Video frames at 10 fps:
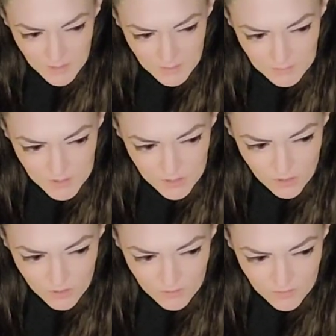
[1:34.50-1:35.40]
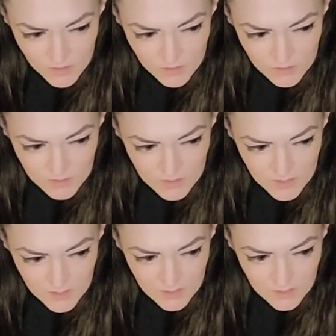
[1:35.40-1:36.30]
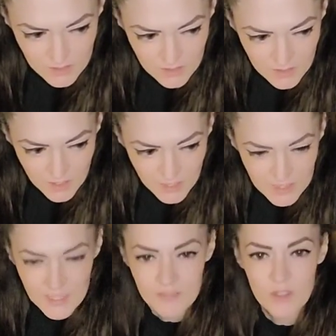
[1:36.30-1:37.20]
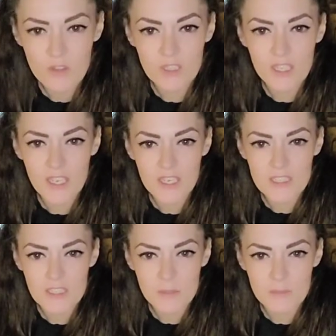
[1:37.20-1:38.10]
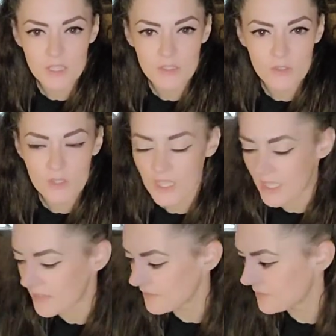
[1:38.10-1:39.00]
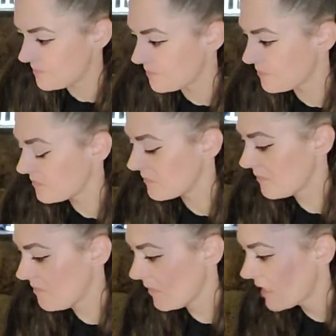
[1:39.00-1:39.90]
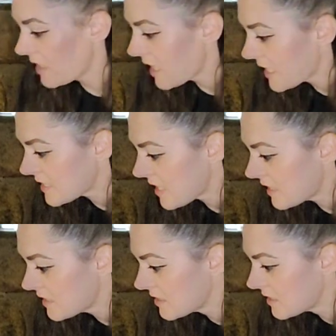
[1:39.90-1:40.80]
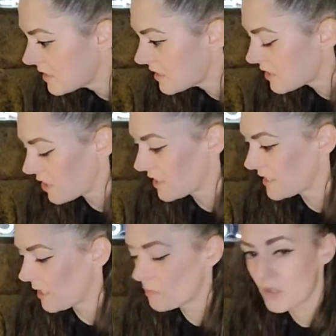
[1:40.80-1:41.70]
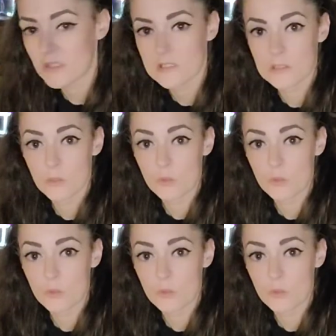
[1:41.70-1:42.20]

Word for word: I'm so confused. I can't even go look at it until I'm done going live. Alexa, turn it down one.